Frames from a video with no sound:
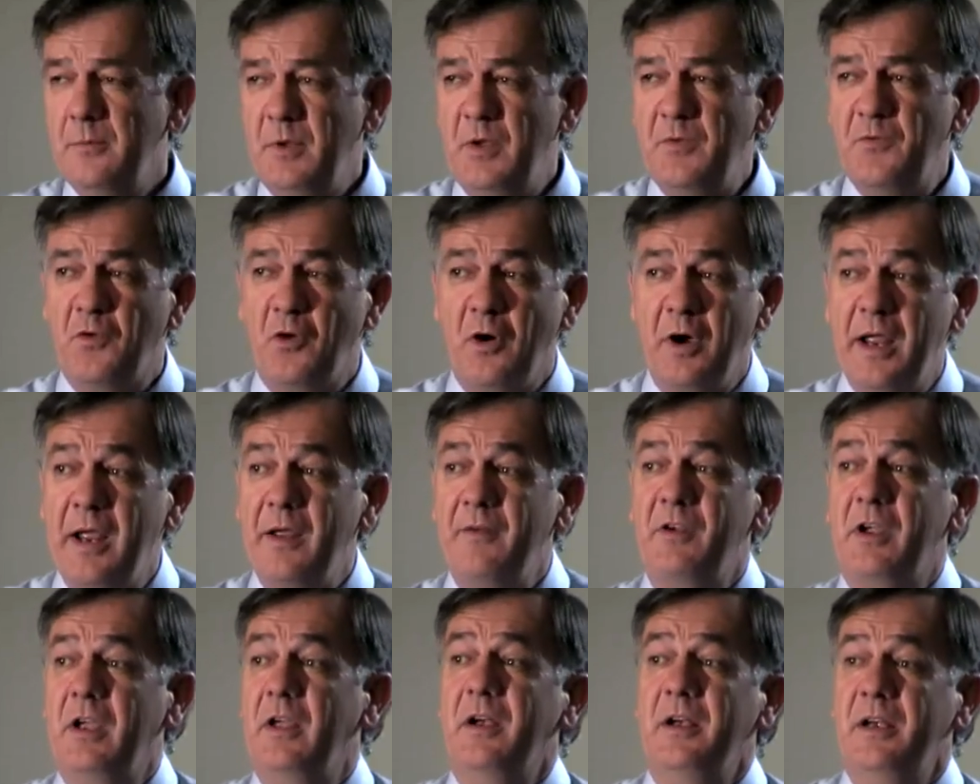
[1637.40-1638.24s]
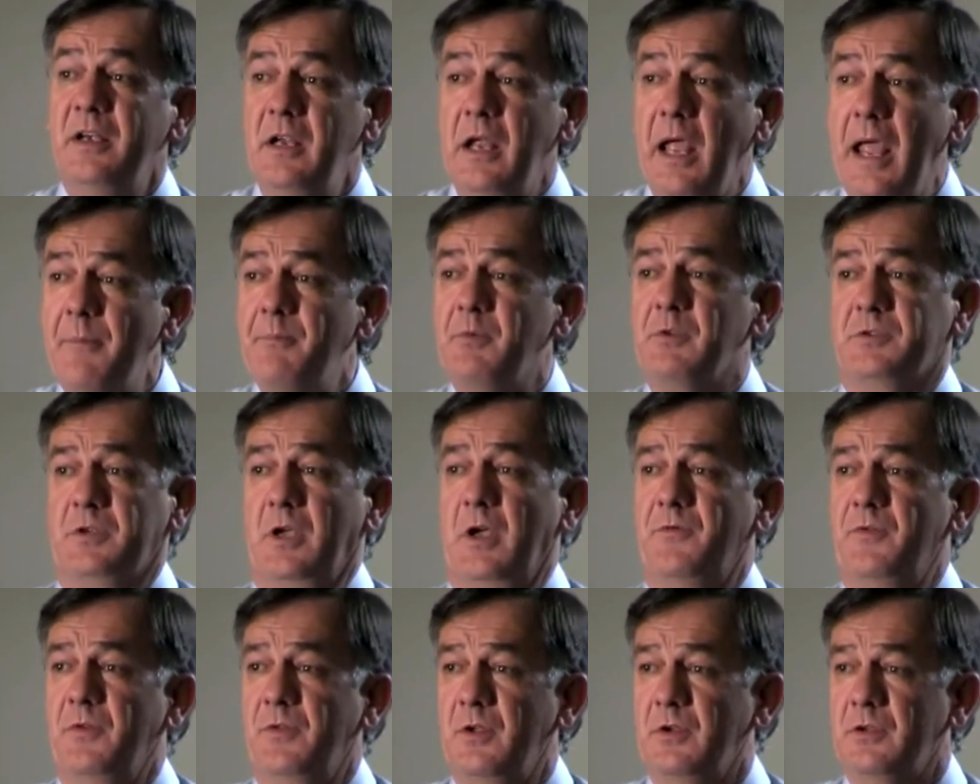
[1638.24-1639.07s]
before I ever got any apples
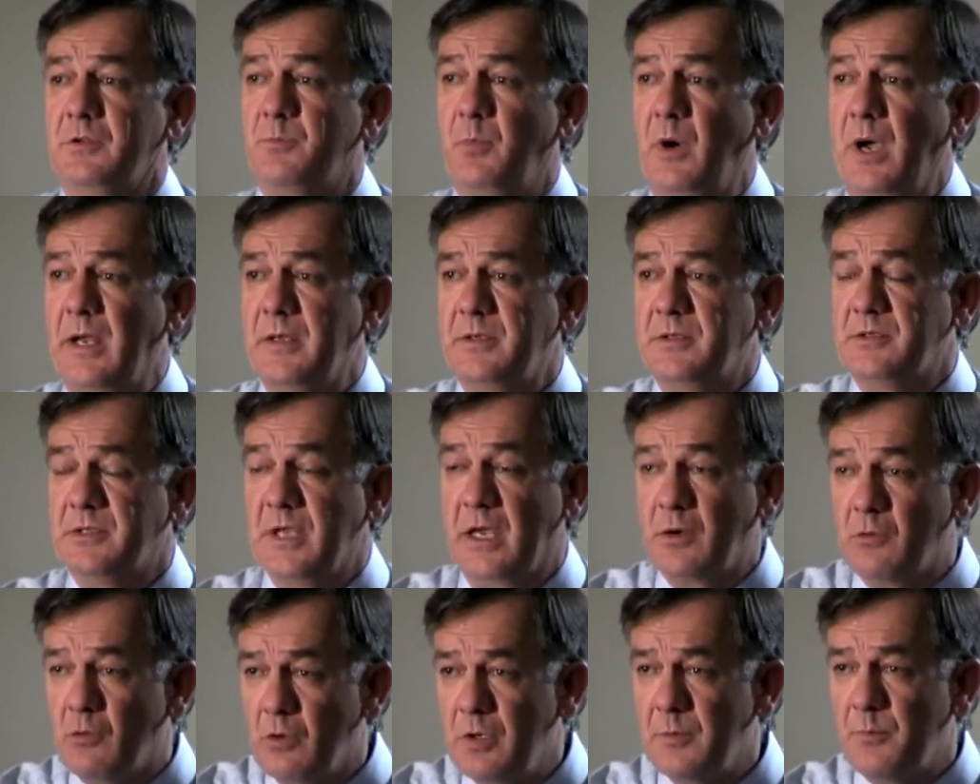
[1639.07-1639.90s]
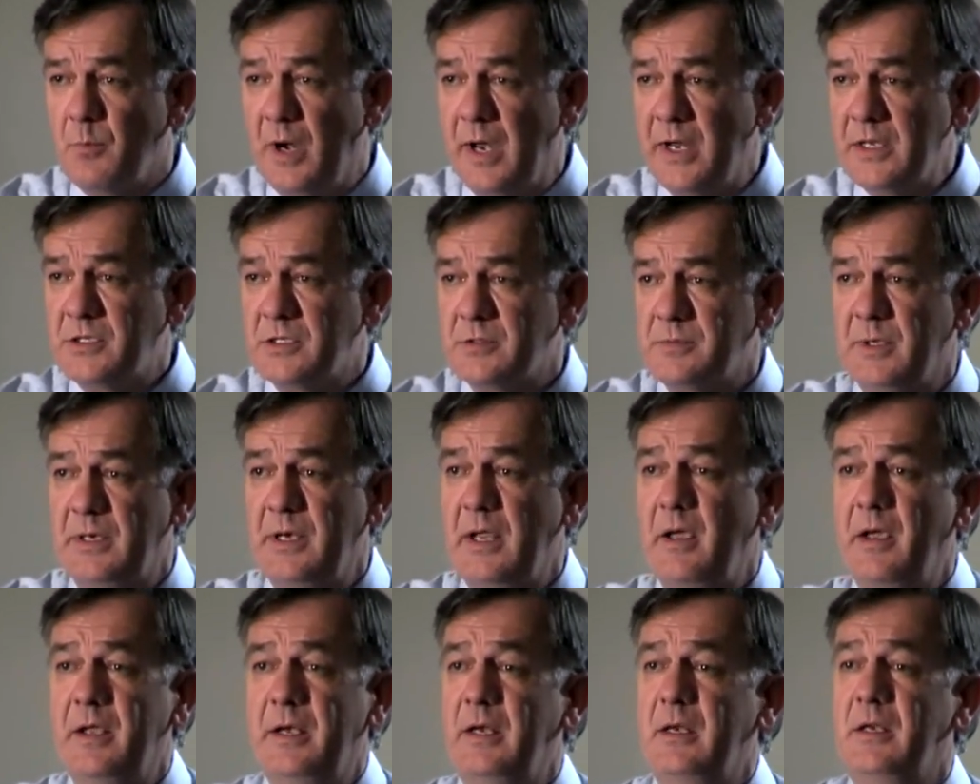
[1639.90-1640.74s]
off of those branches. I grew the branches, but
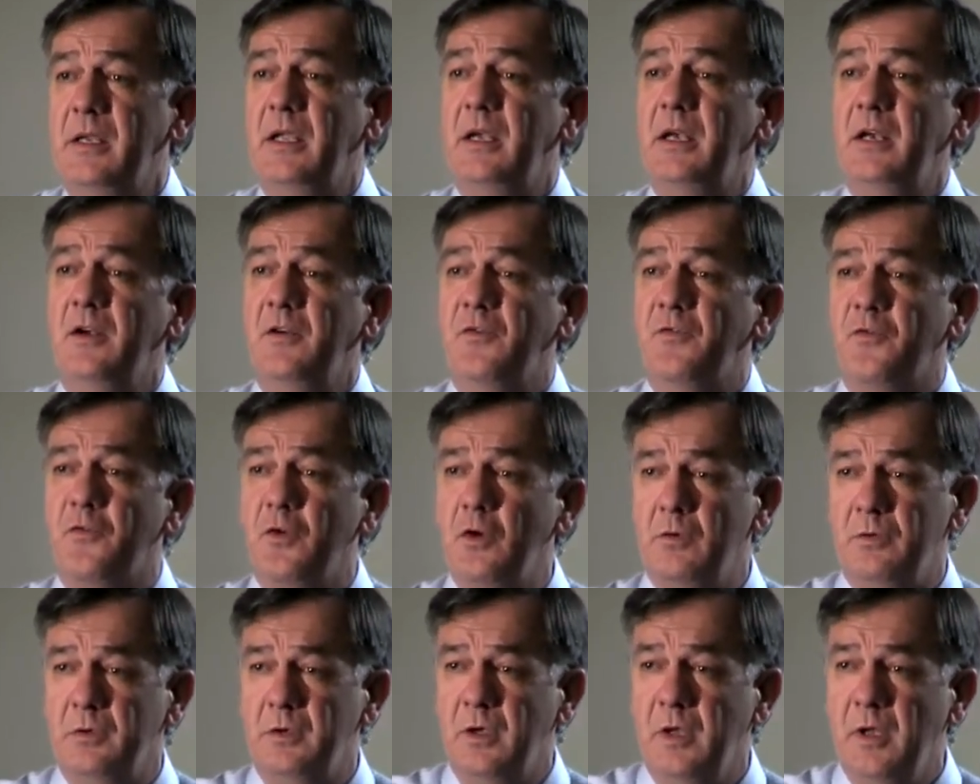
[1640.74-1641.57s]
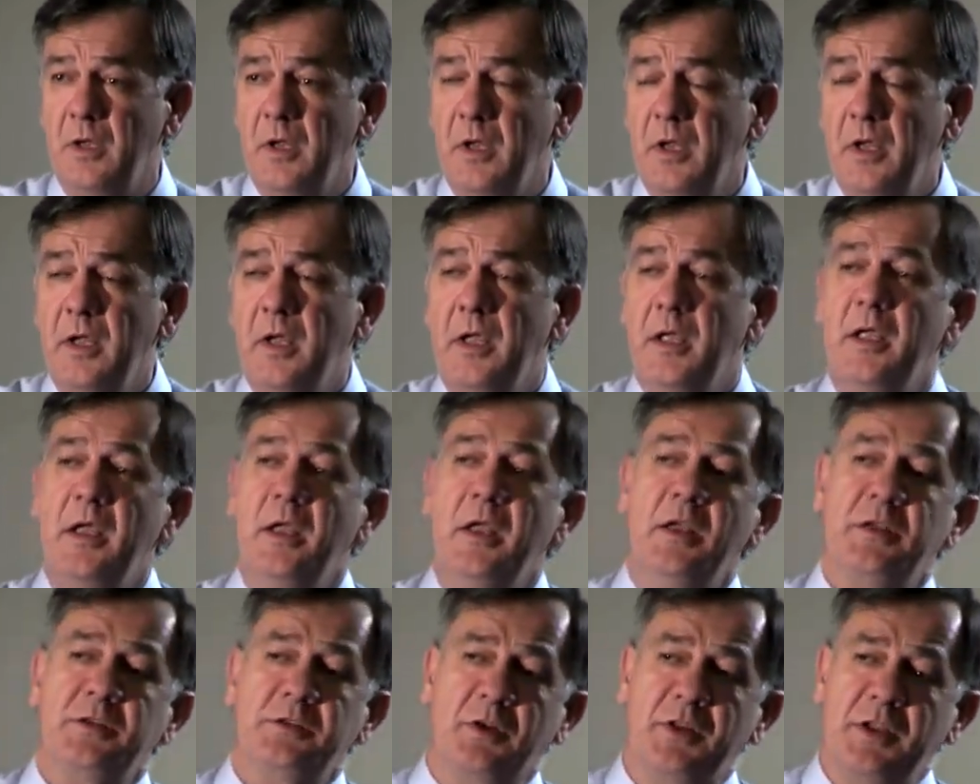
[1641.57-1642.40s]
now I didn't get any fruit.
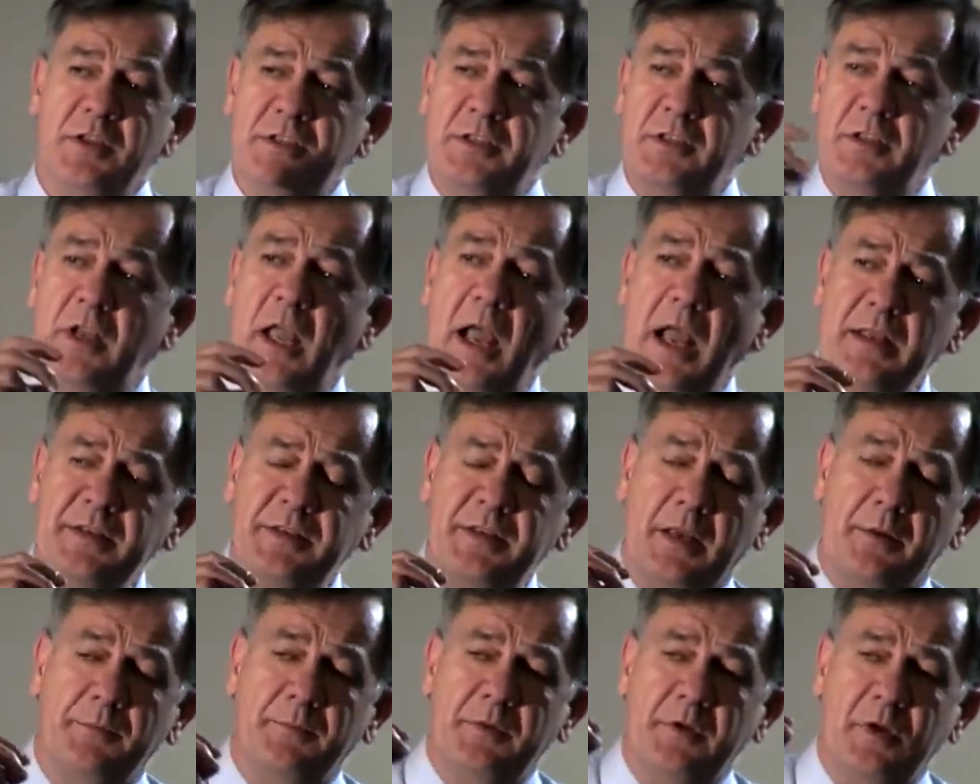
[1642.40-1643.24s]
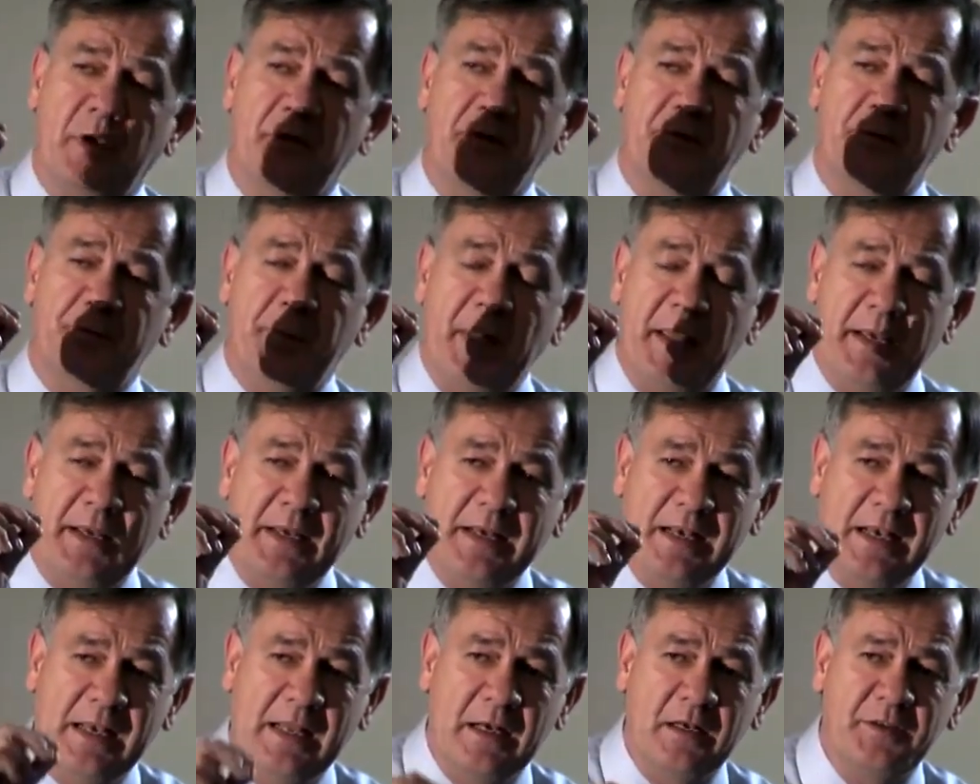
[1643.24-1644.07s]
So this concept of spending
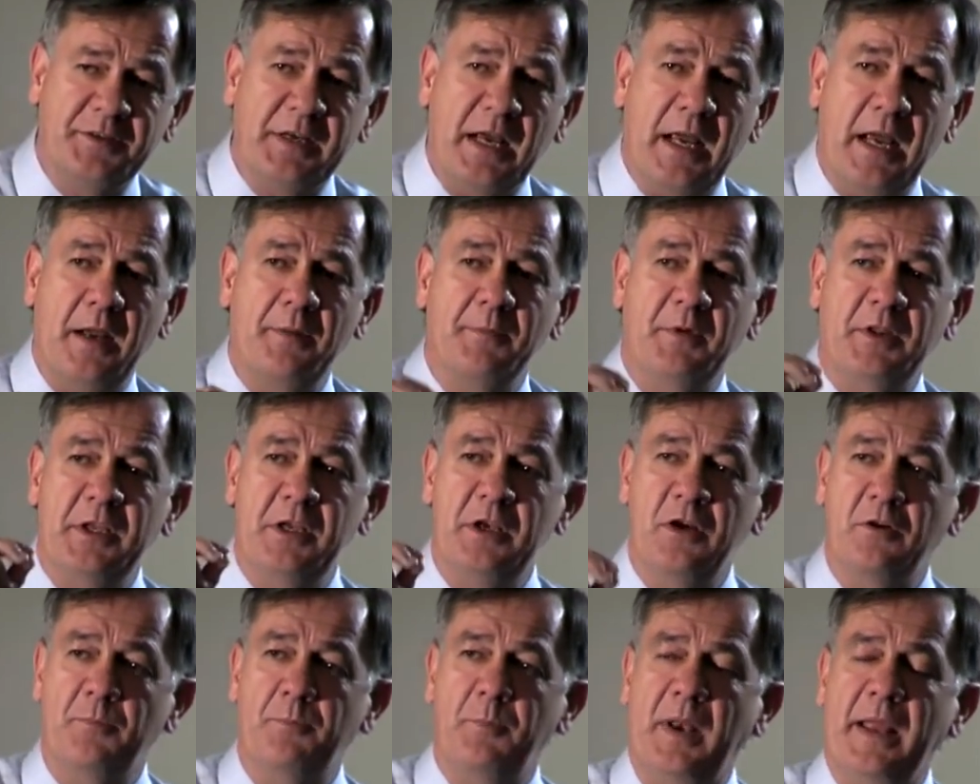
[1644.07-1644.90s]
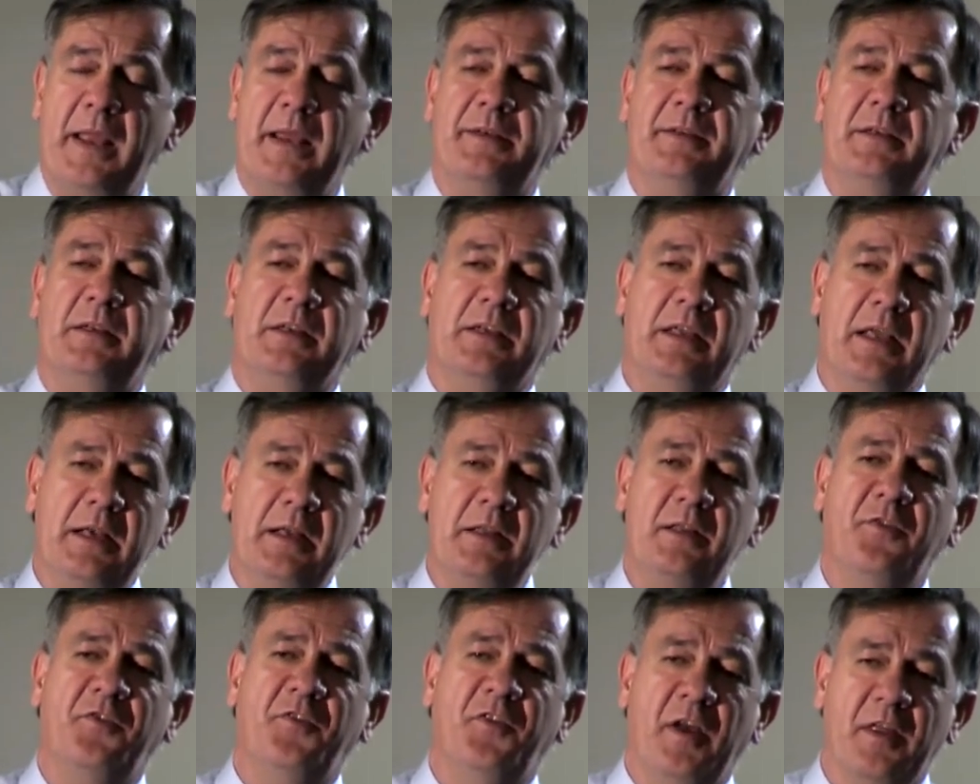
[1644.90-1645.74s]
a little time on the year of planting,
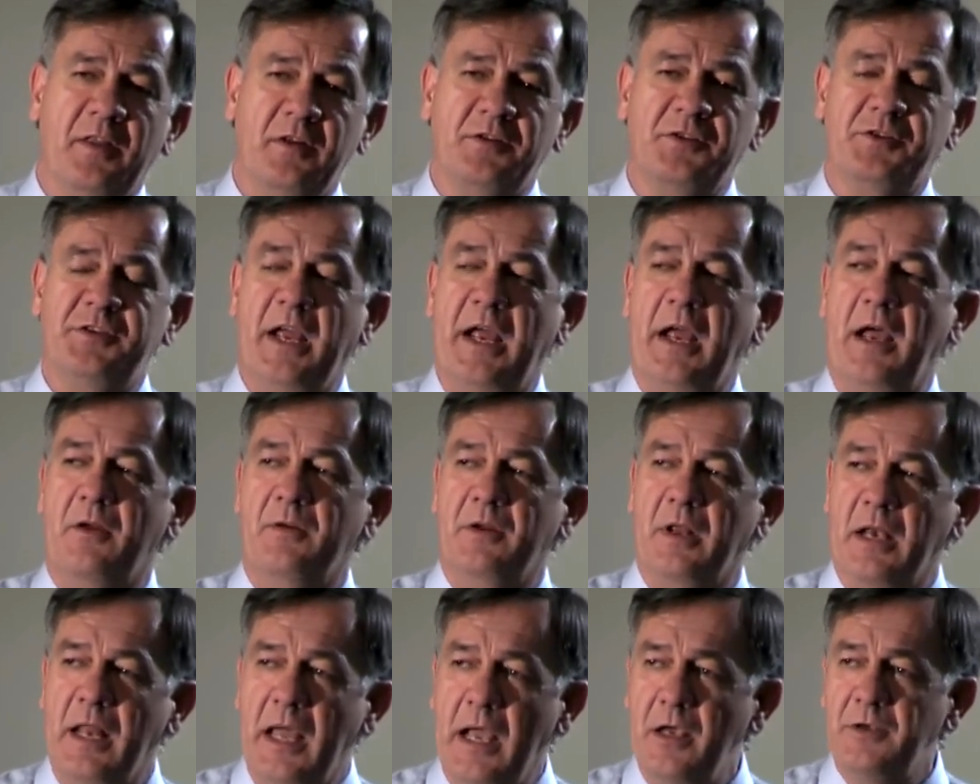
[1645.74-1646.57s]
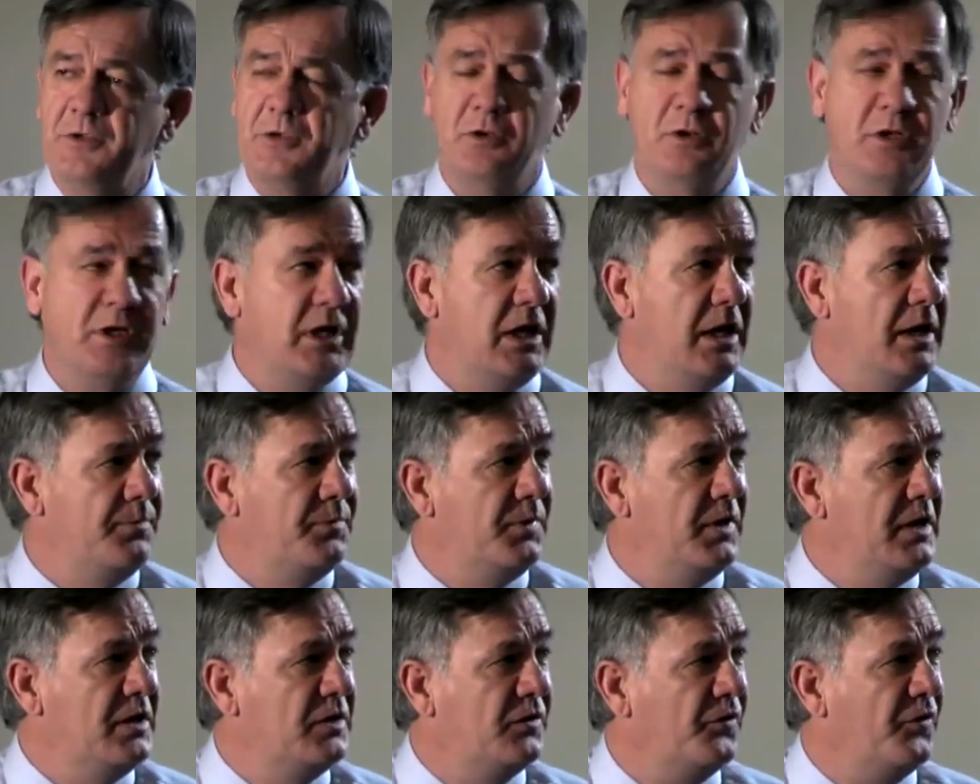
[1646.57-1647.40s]
getting the feathers down, allows you to
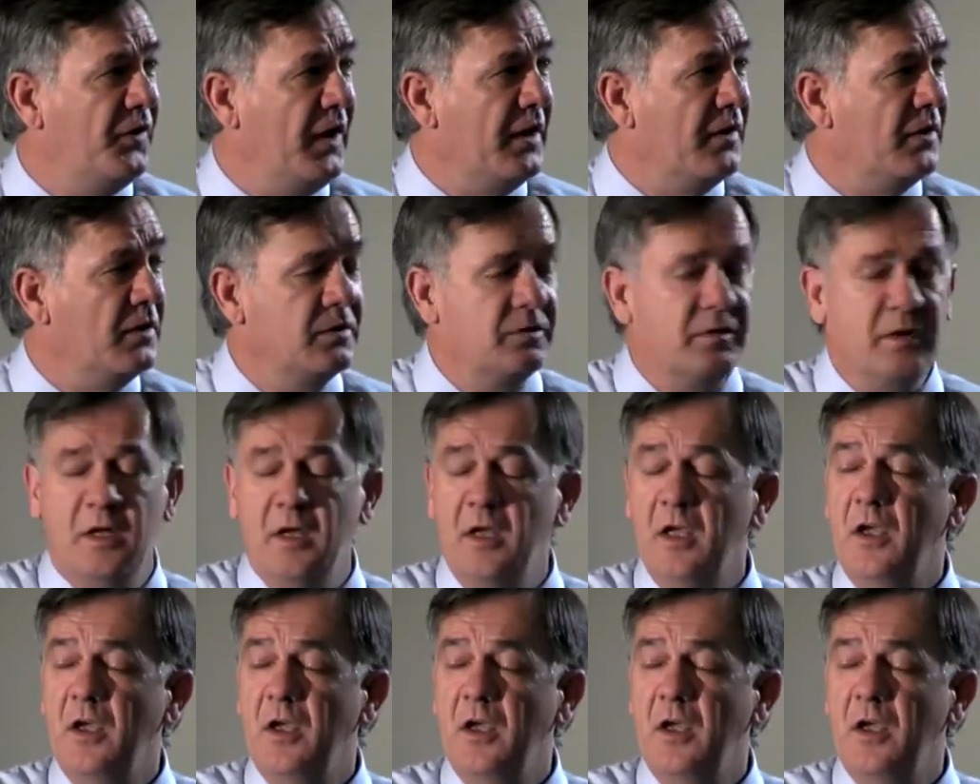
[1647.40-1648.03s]
keep these feathers